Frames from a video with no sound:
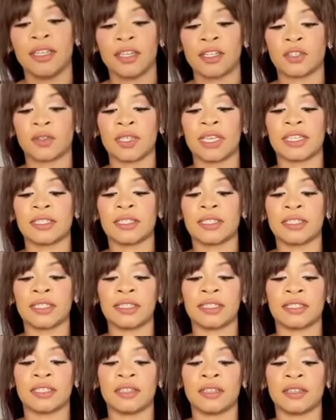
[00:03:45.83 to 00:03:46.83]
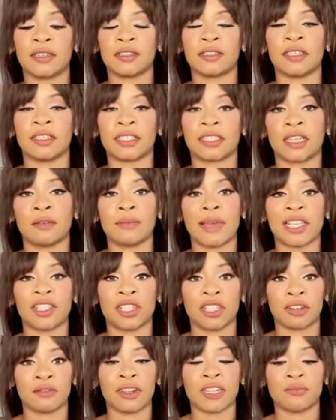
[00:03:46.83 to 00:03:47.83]
so yes this is the the skin by
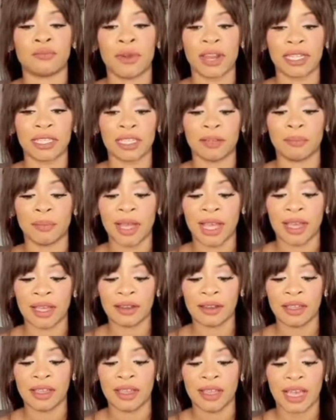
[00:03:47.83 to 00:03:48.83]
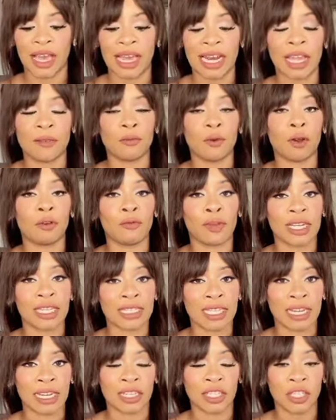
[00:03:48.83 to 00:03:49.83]
Jada Ross brightening pad and i've already
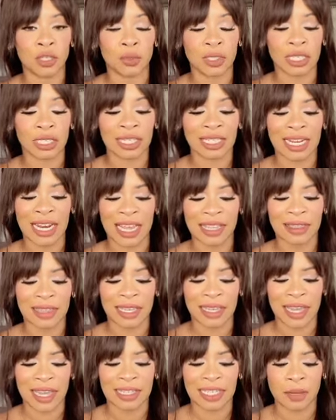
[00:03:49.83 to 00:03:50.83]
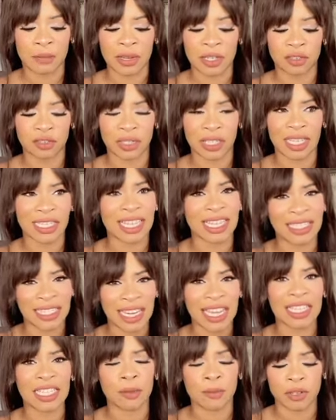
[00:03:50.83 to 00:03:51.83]
started using it and i think i demonstrated yes i
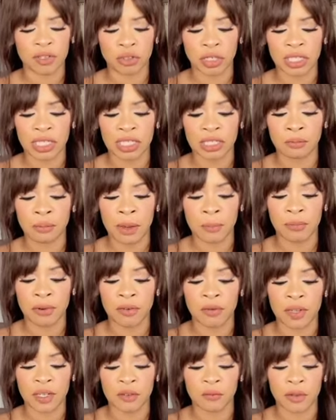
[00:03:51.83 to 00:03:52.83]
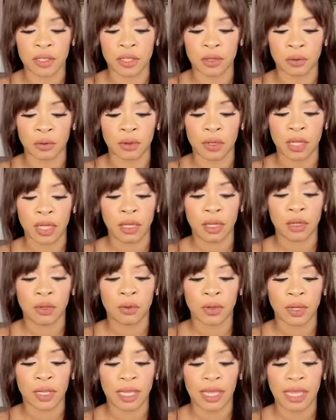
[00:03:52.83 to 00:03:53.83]
think i demonstrated it in my previous video
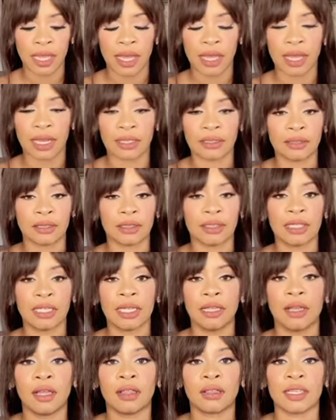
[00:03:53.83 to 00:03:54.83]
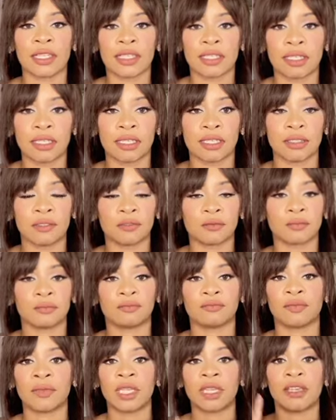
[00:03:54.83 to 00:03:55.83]
okay and listen
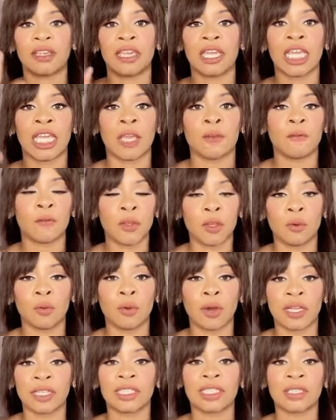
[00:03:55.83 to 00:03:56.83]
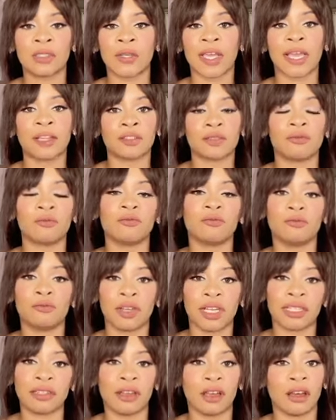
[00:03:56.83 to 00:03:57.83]
if you want to get
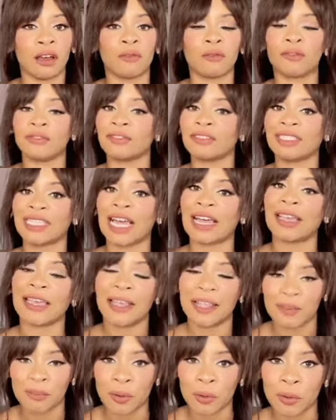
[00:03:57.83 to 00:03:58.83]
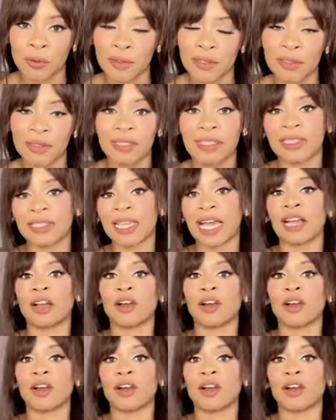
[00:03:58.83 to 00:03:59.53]
rid of dark elbows, dark